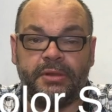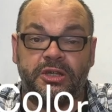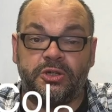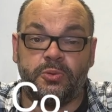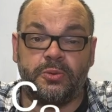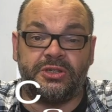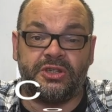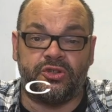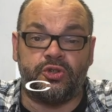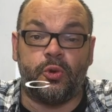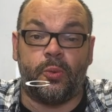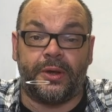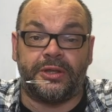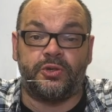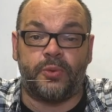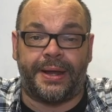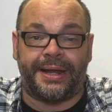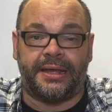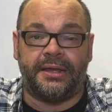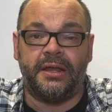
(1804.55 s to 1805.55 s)
This was
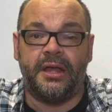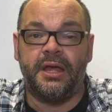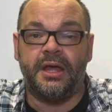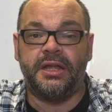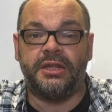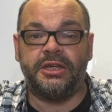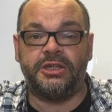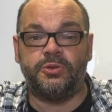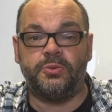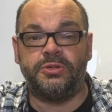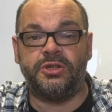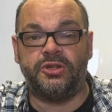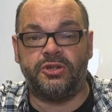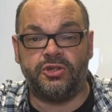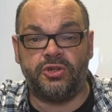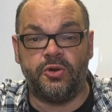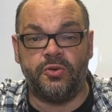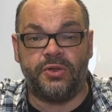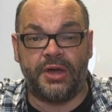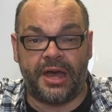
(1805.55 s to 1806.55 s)
20. This was the
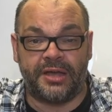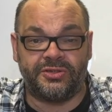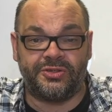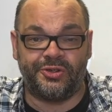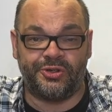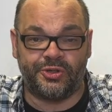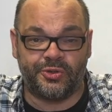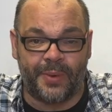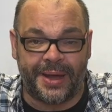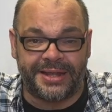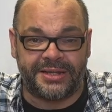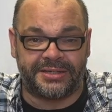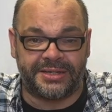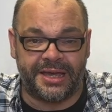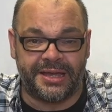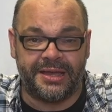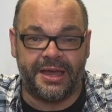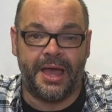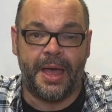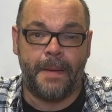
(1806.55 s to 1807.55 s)

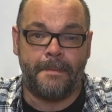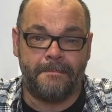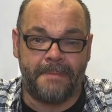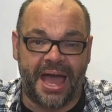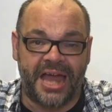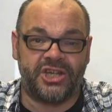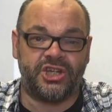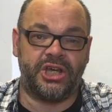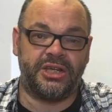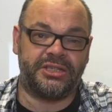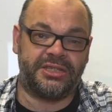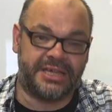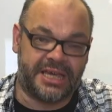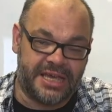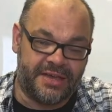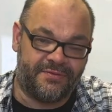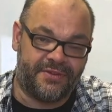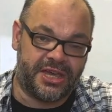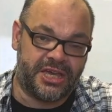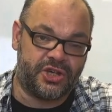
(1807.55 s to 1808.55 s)
2020 Magic
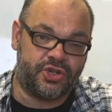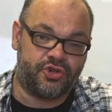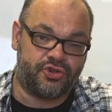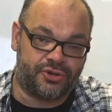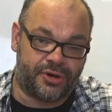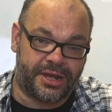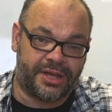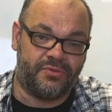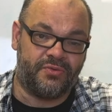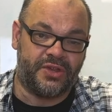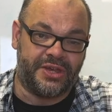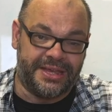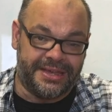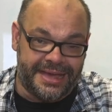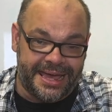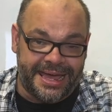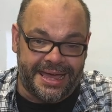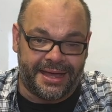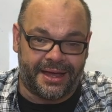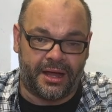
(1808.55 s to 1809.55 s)
TV Trick of the
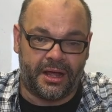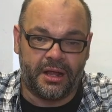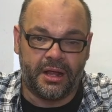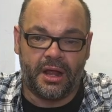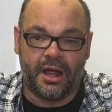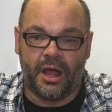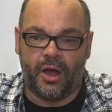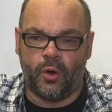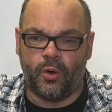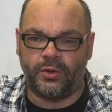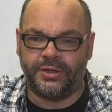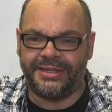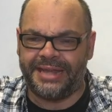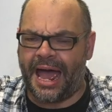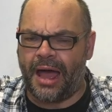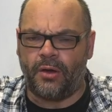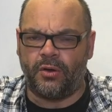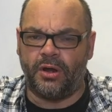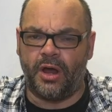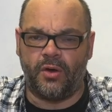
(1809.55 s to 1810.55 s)
Year or
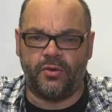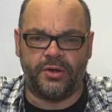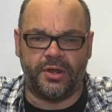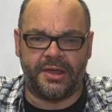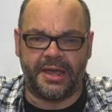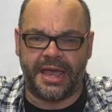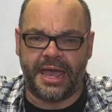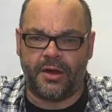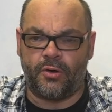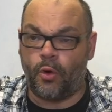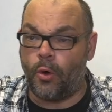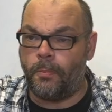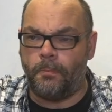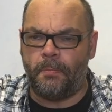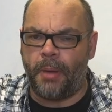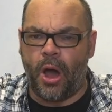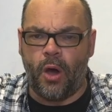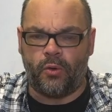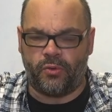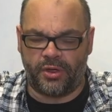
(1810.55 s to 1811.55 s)
Download of the Year or
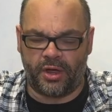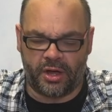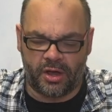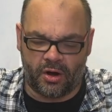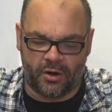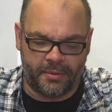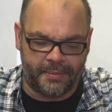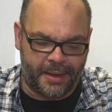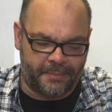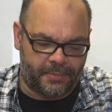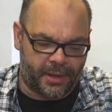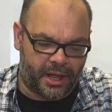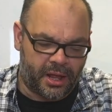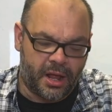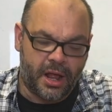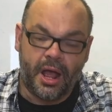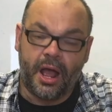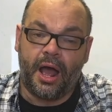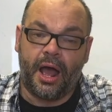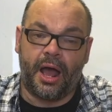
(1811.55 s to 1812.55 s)
both, I can't remember.
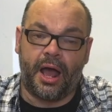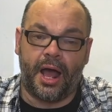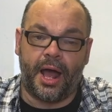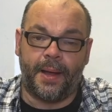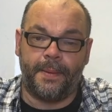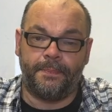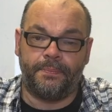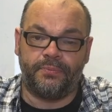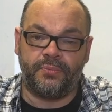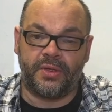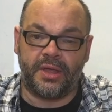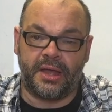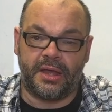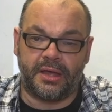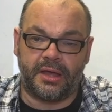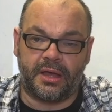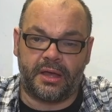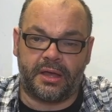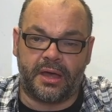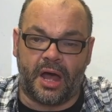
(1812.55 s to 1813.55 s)
Um,
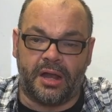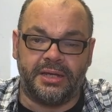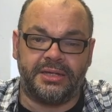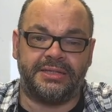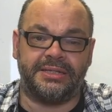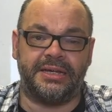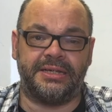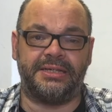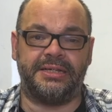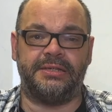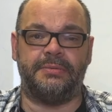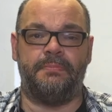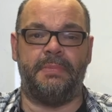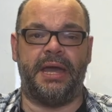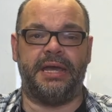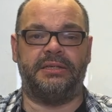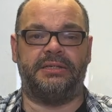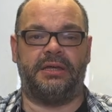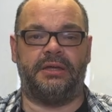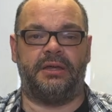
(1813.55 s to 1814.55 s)
Color Stix is
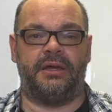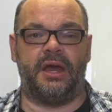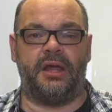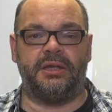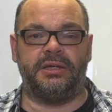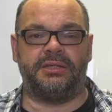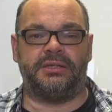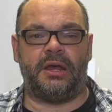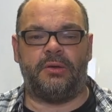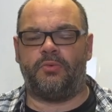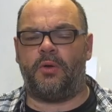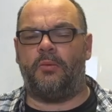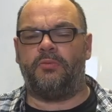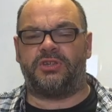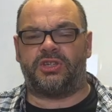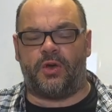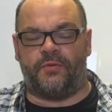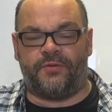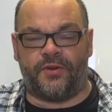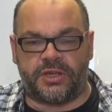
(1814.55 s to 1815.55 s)
amazing. Color
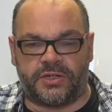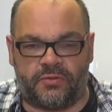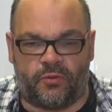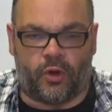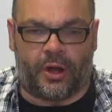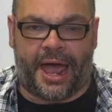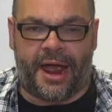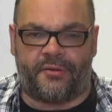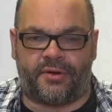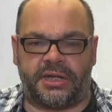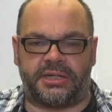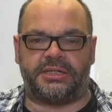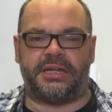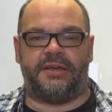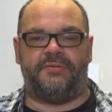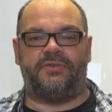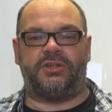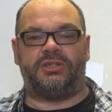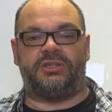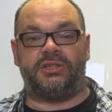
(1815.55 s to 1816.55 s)
So first of all, Eric
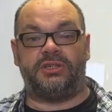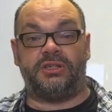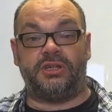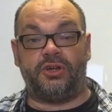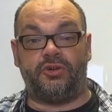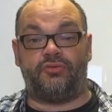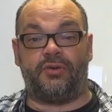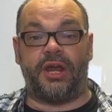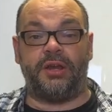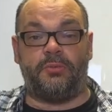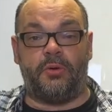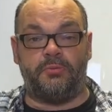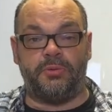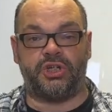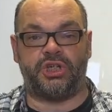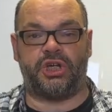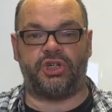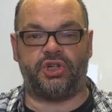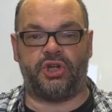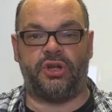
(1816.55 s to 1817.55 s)
Stevens is an incredible
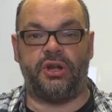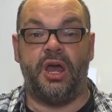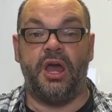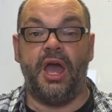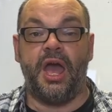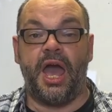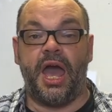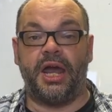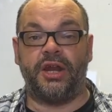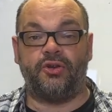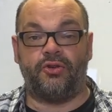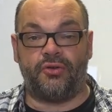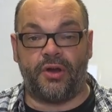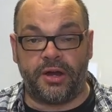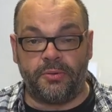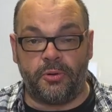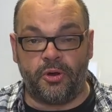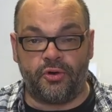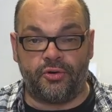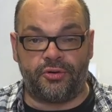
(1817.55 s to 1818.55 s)
magician, an
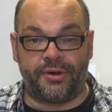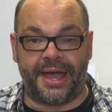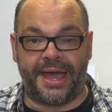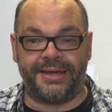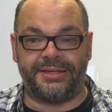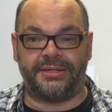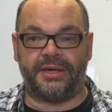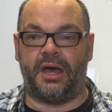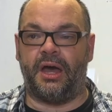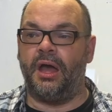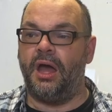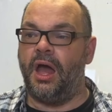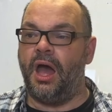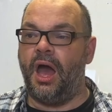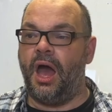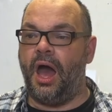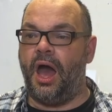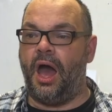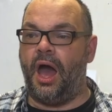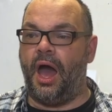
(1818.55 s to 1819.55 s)
incredible creator,
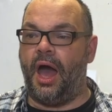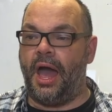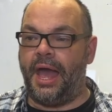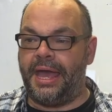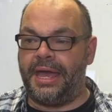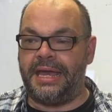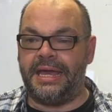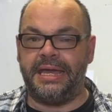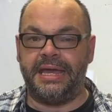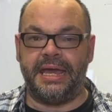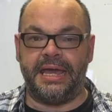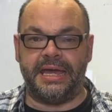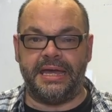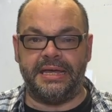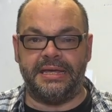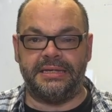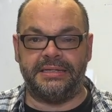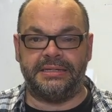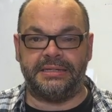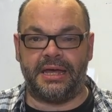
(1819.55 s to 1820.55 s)
uh, he
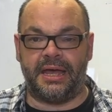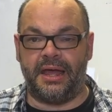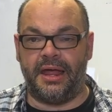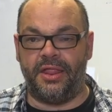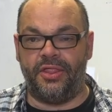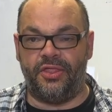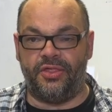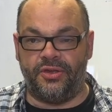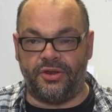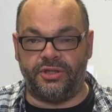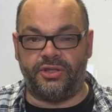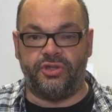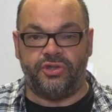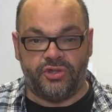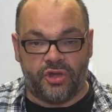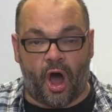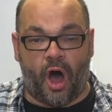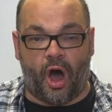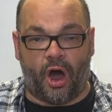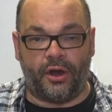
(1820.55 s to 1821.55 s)
is the
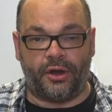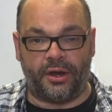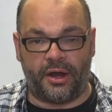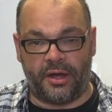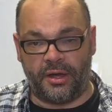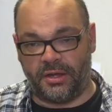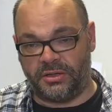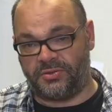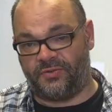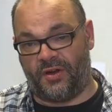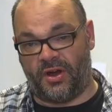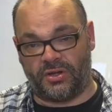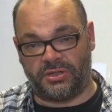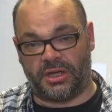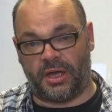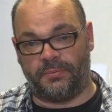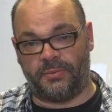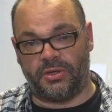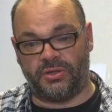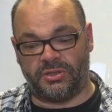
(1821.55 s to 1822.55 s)
don uh, as far as
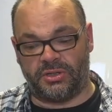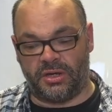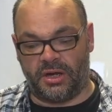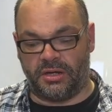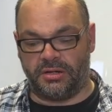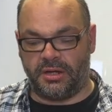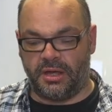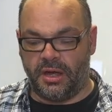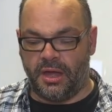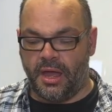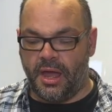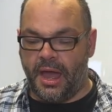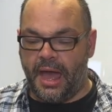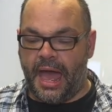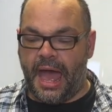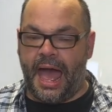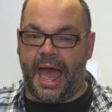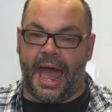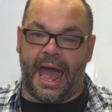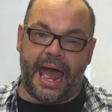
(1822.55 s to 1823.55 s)
I'm concerned,
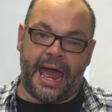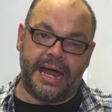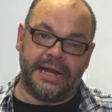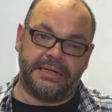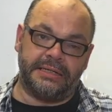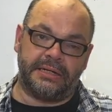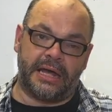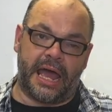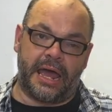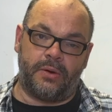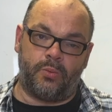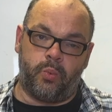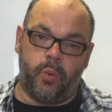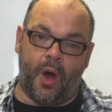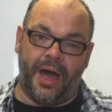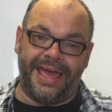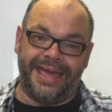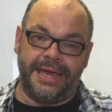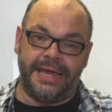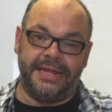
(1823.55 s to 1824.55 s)
and and
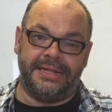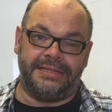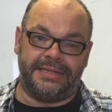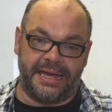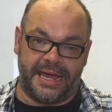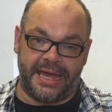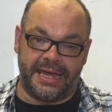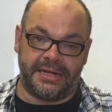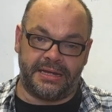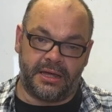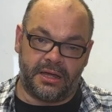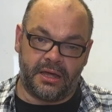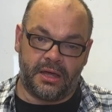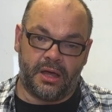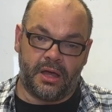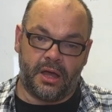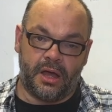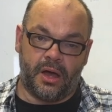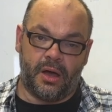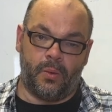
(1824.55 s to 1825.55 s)
what he did
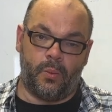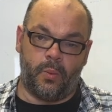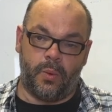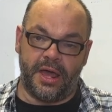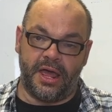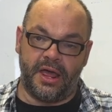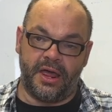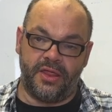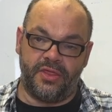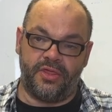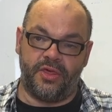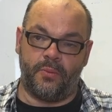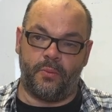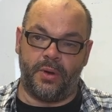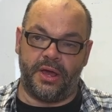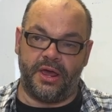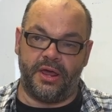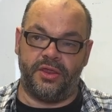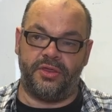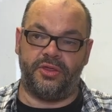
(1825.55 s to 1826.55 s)
with
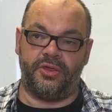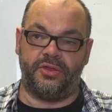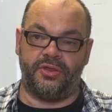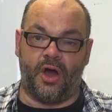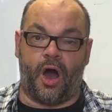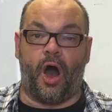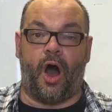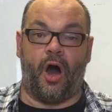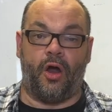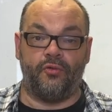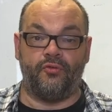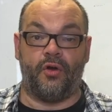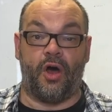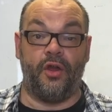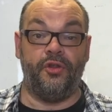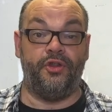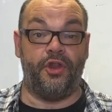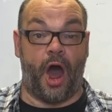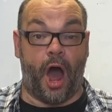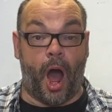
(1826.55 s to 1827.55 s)
with the hot
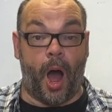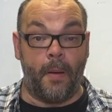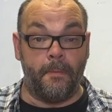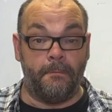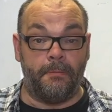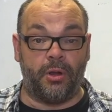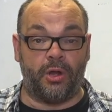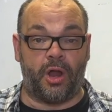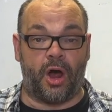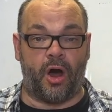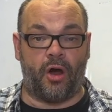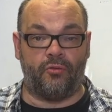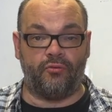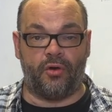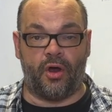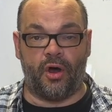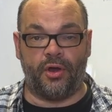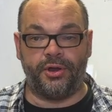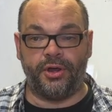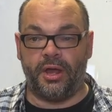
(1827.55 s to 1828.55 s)
rod, the humble hot
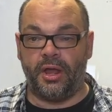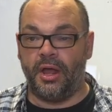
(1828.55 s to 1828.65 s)
rod.